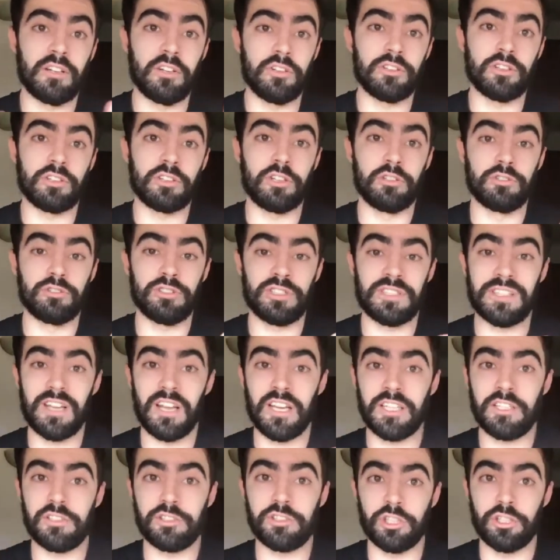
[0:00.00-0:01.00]
other countries
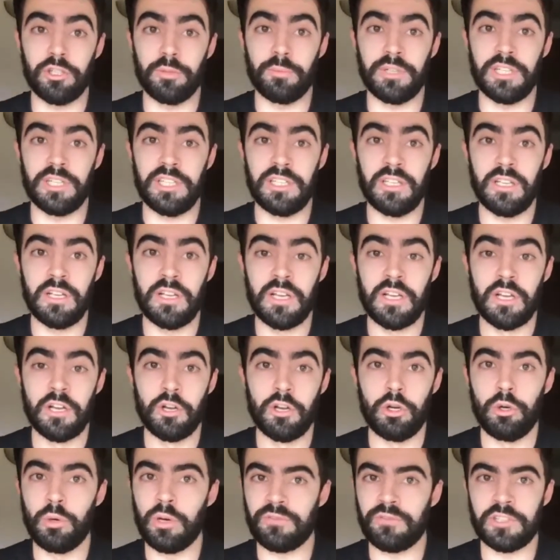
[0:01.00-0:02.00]
like Germany,
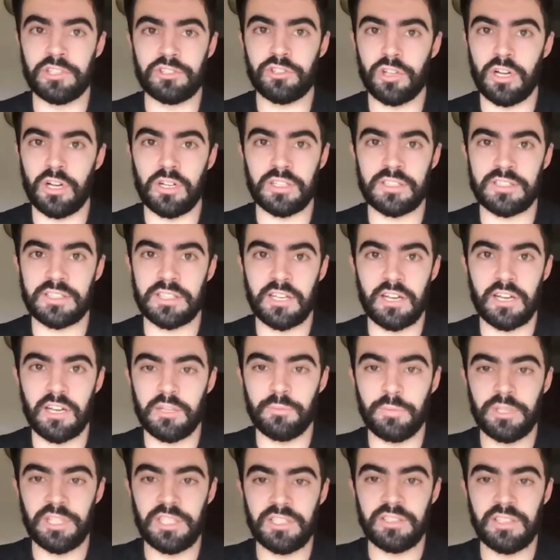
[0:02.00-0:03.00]
who have the strongest
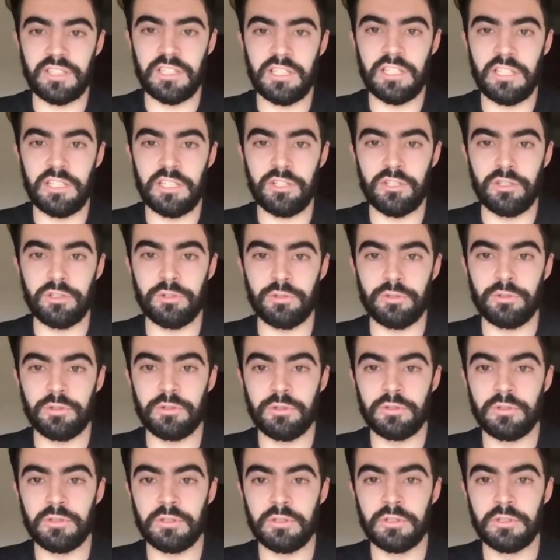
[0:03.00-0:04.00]
economy in the EU?
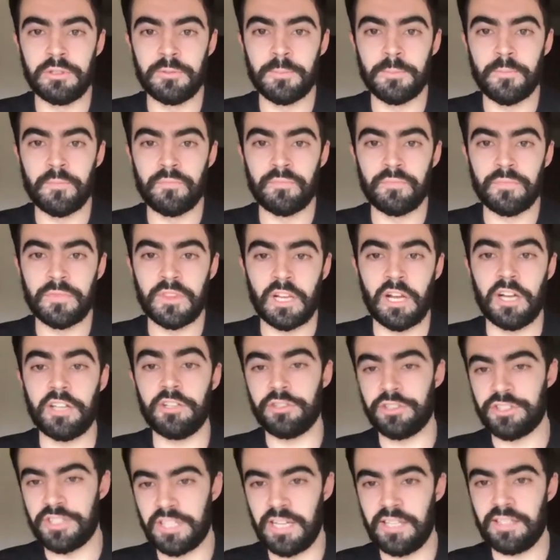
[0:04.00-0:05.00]
I
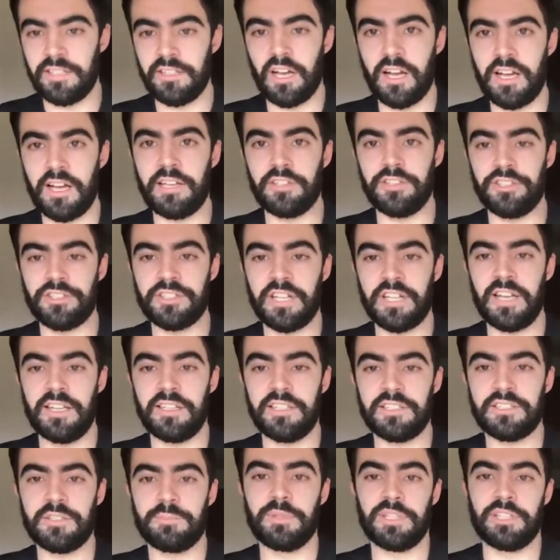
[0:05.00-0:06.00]
understand
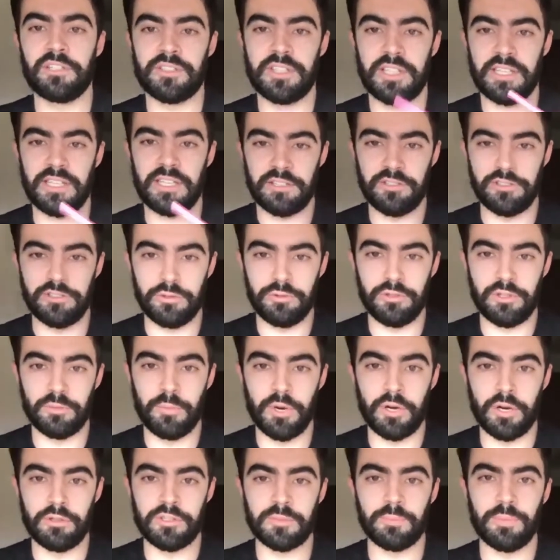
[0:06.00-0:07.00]
it's because they can do the
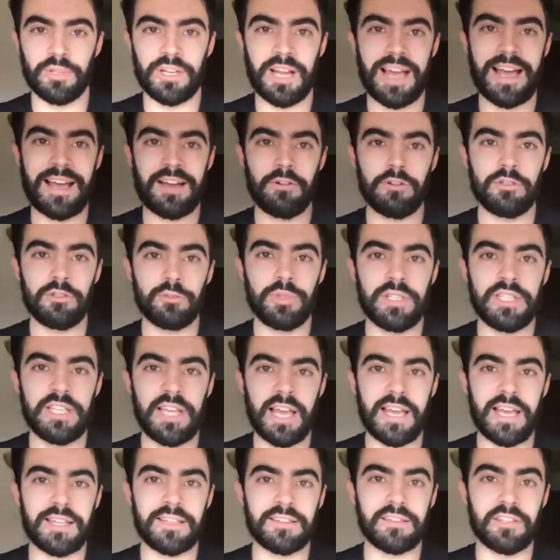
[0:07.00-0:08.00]
most, but how do we
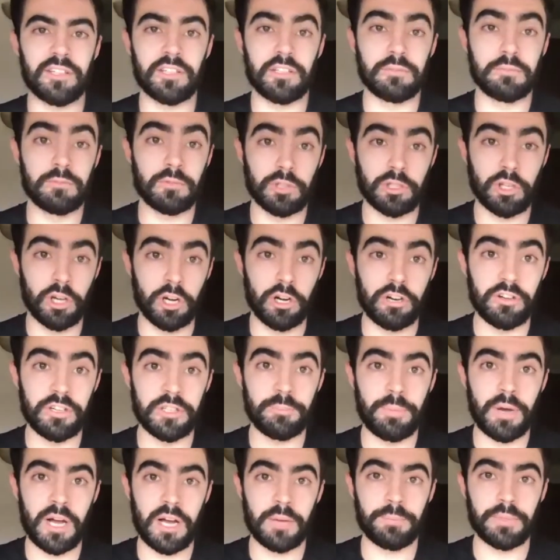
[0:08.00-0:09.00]
get the
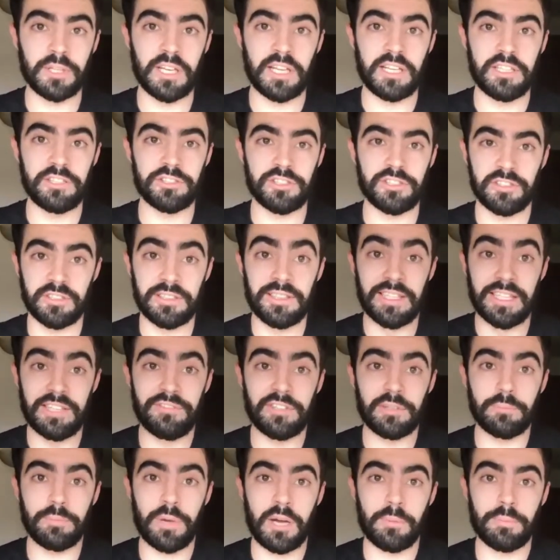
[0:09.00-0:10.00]
current population,
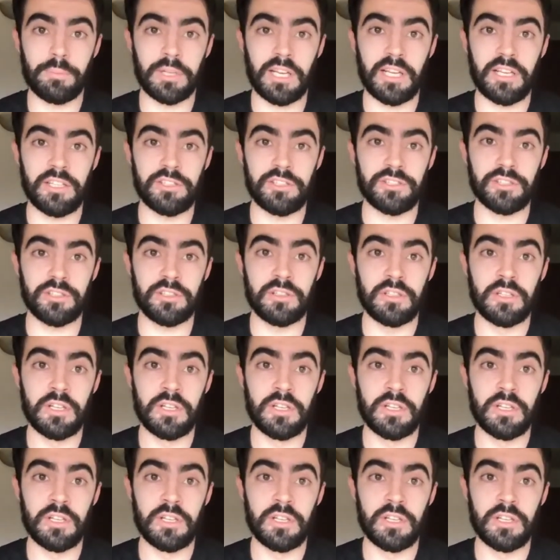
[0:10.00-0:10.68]
living population,